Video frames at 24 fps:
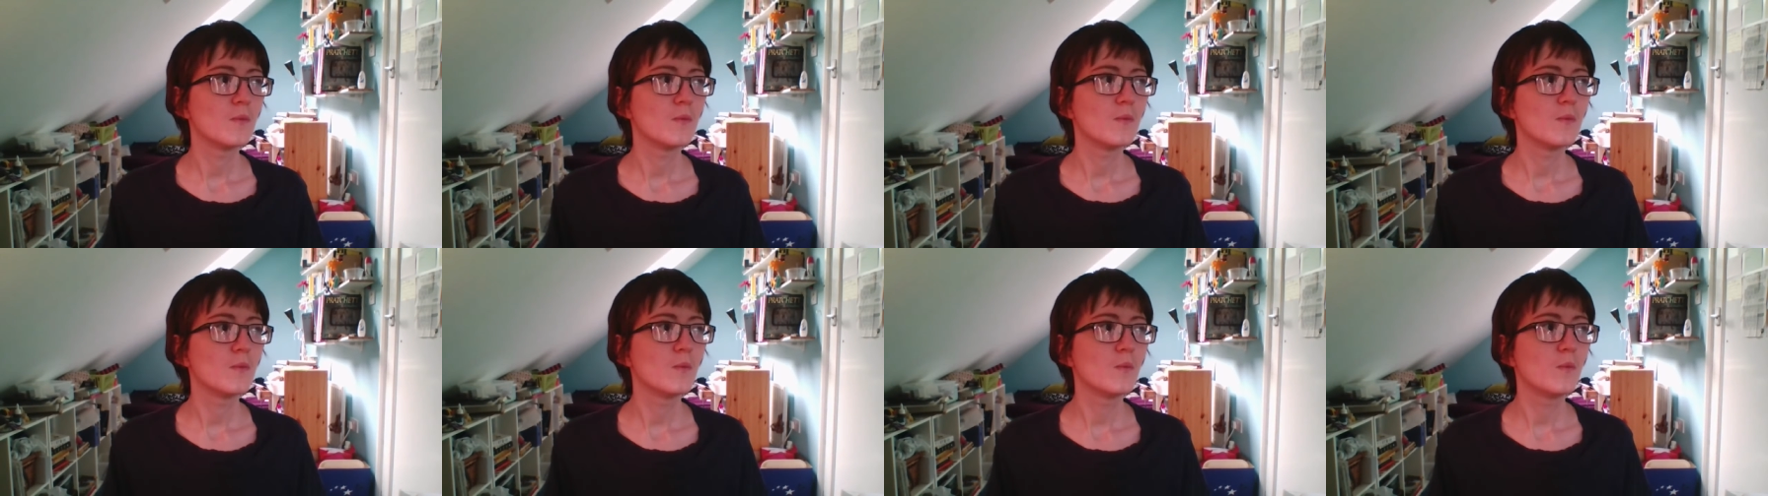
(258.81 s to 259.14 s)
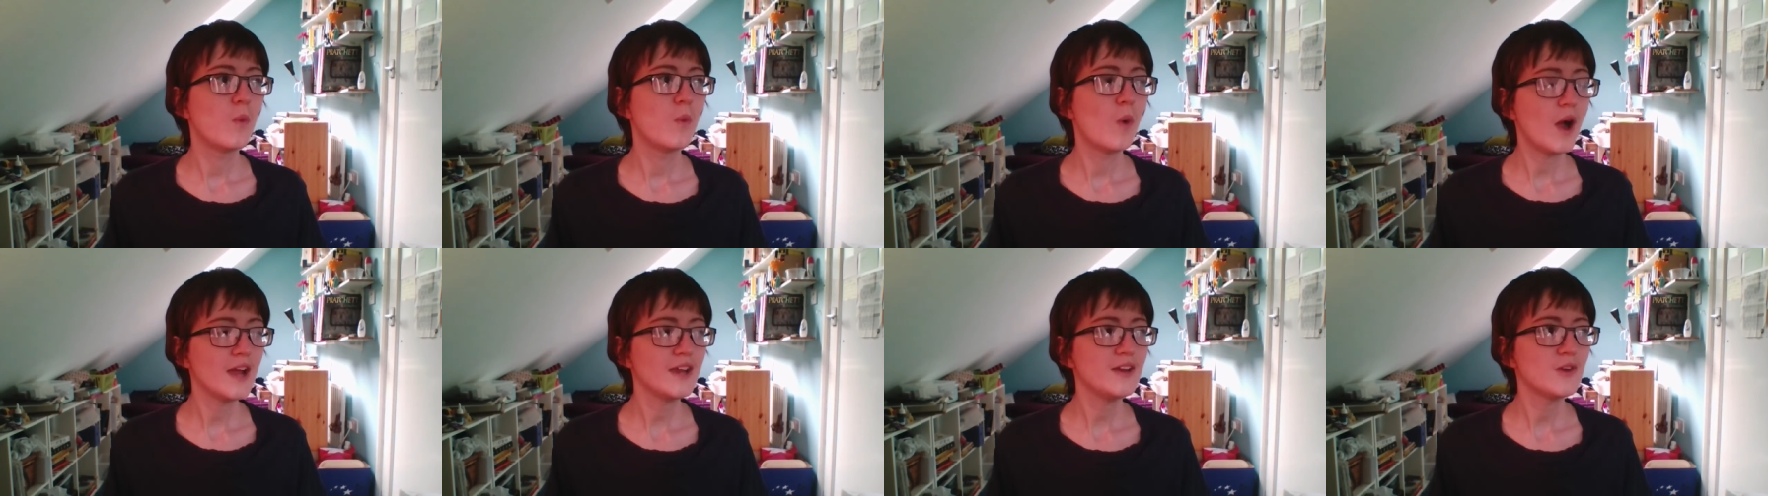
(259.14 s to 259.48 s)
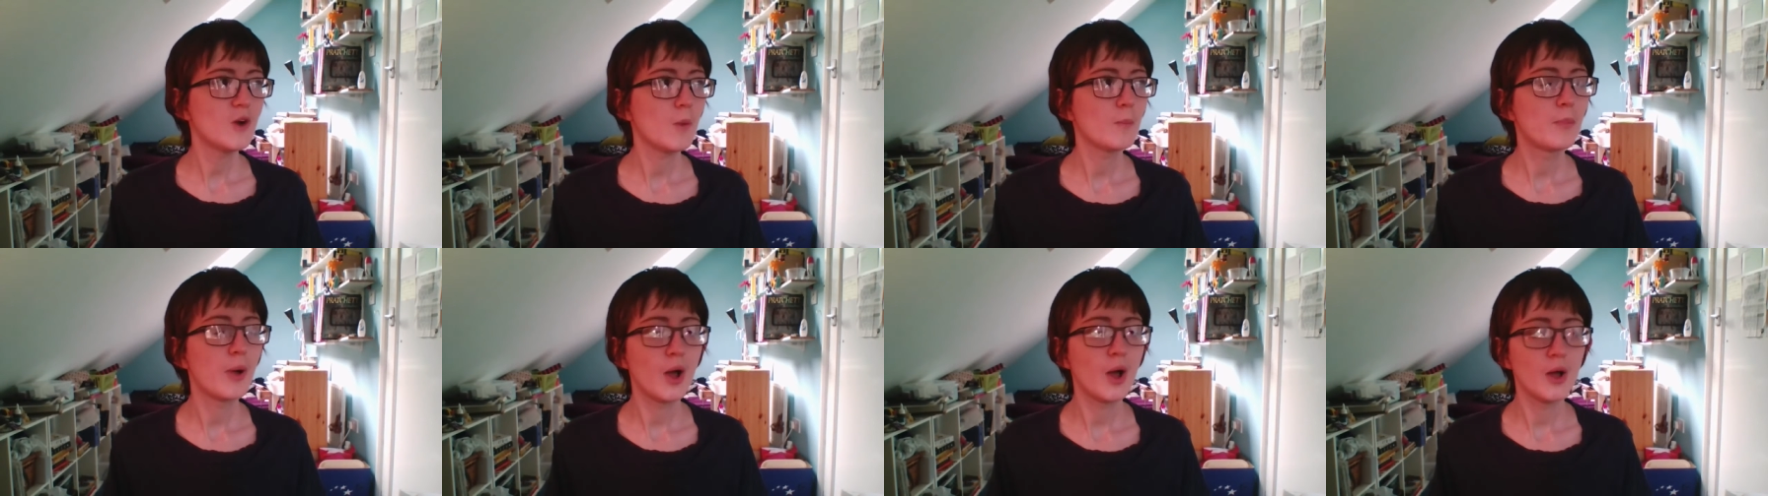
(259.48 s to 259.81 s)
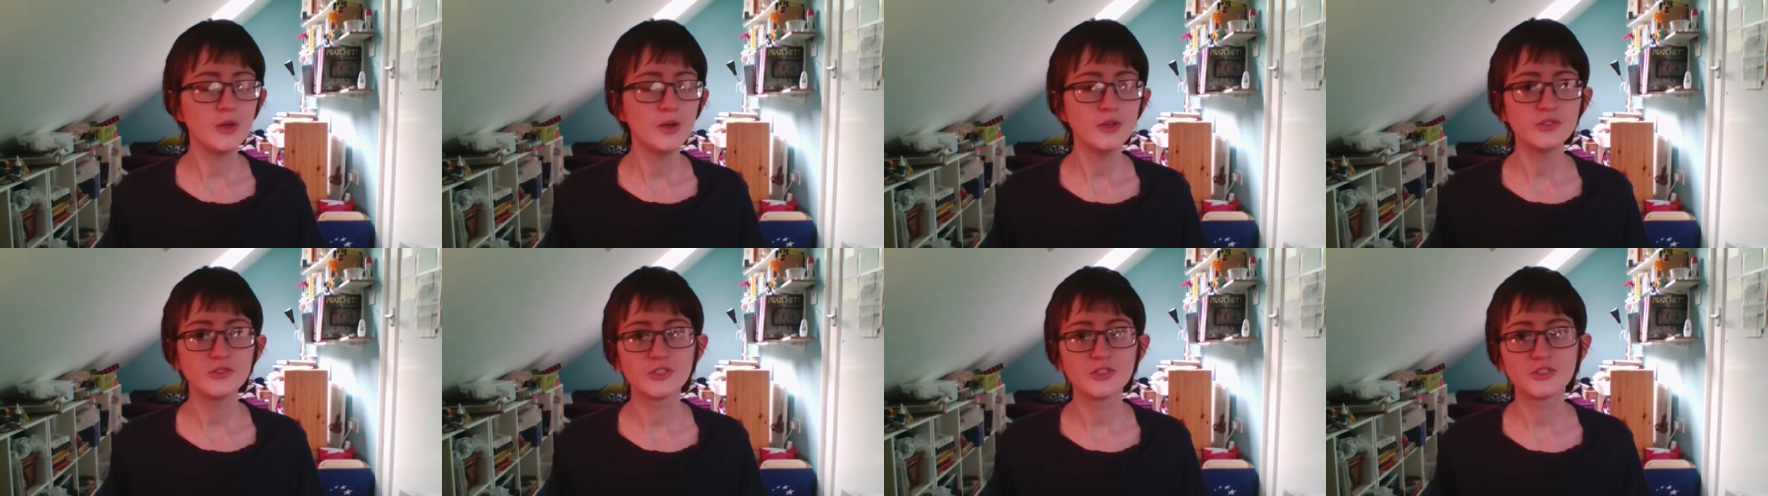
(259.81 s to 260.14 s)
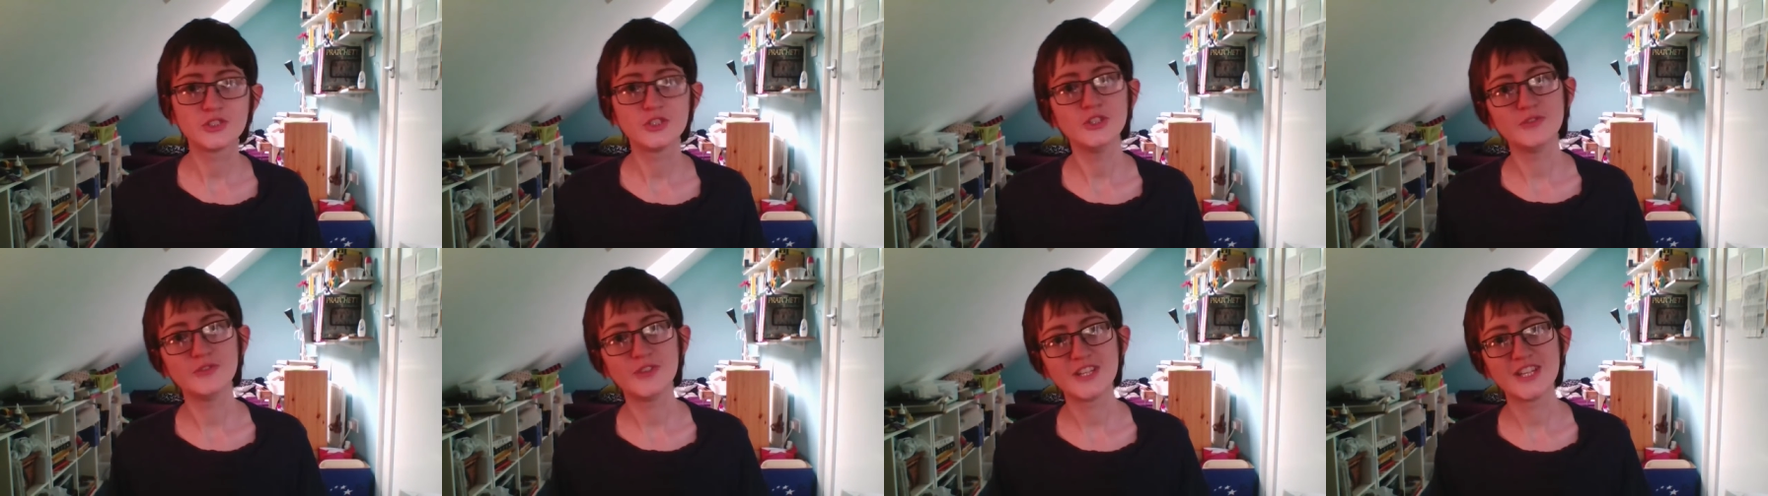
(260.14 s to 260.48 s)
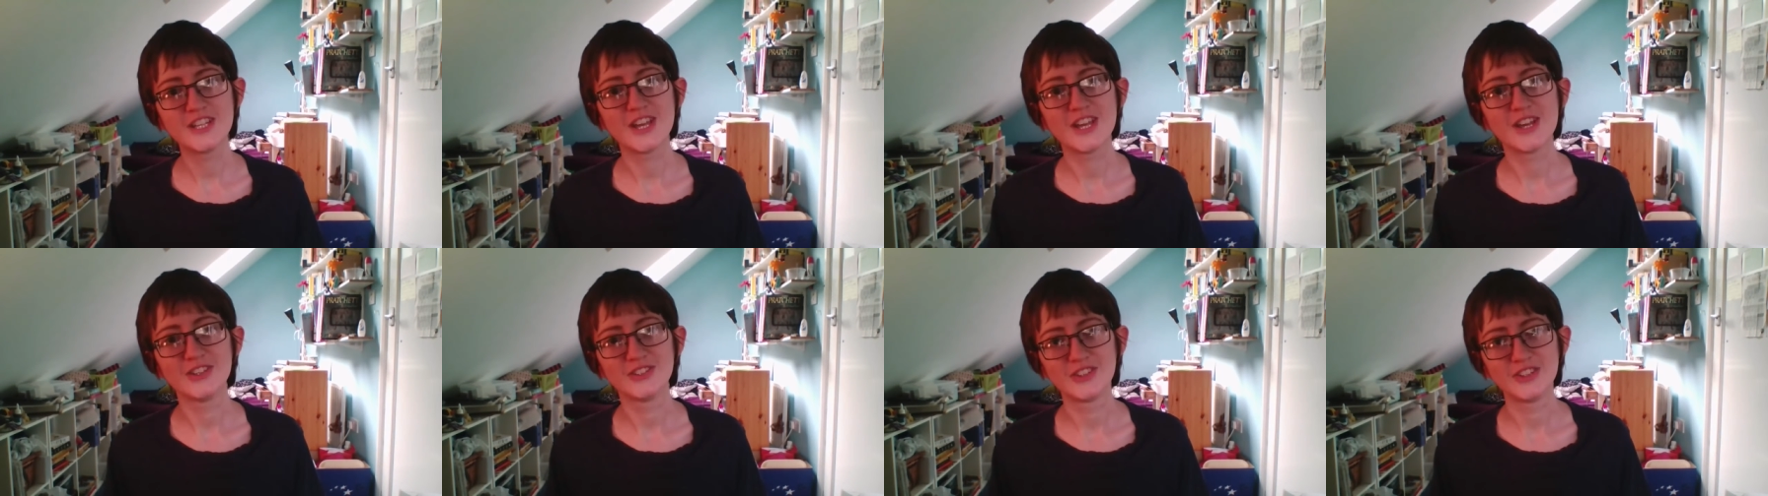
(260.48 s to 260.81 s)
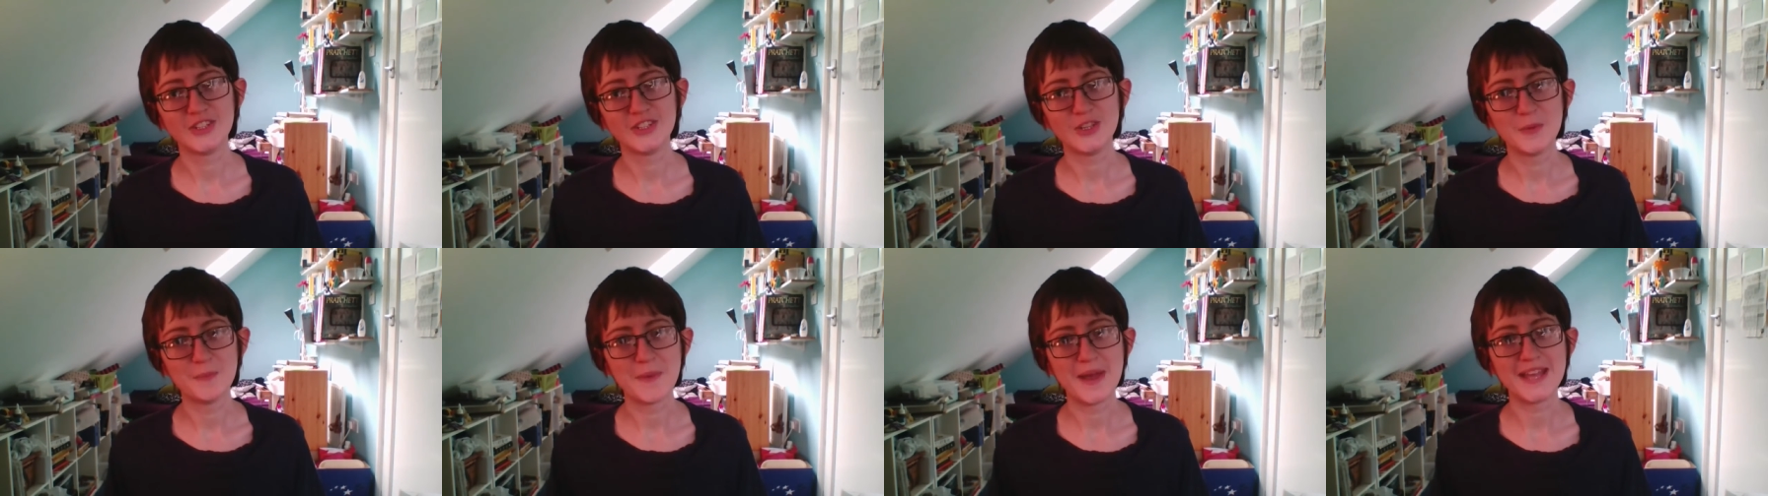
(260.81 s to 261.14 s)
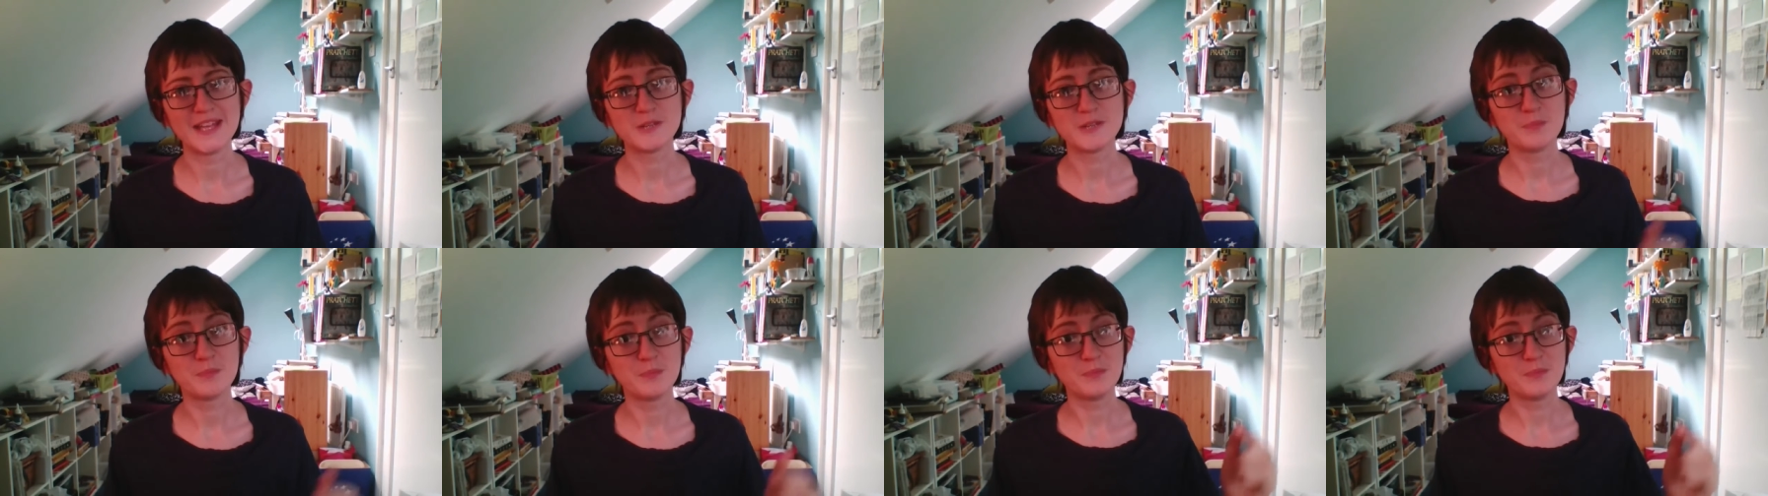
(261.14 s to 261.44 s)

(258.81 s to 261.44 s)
why not post the two videos that you made